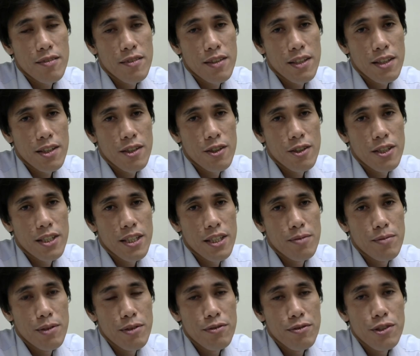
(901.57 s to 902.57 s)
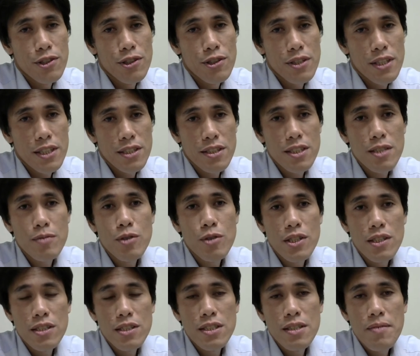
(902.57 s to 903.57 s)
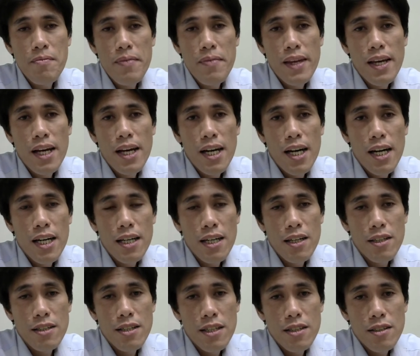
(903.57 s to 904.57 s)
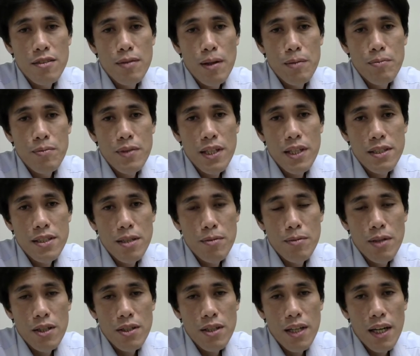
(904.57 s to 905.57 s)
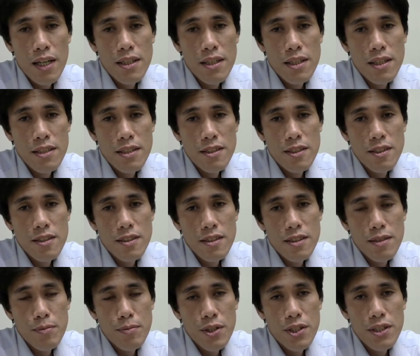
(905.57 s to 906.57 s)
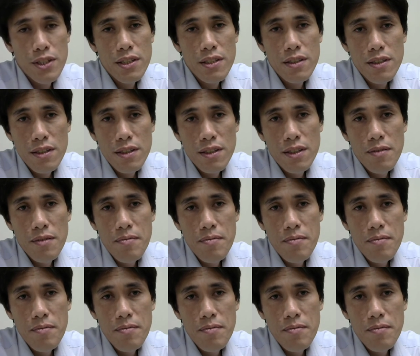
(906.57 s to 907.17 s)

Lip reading: recorded before, testimonies that baptize about hundreds per year,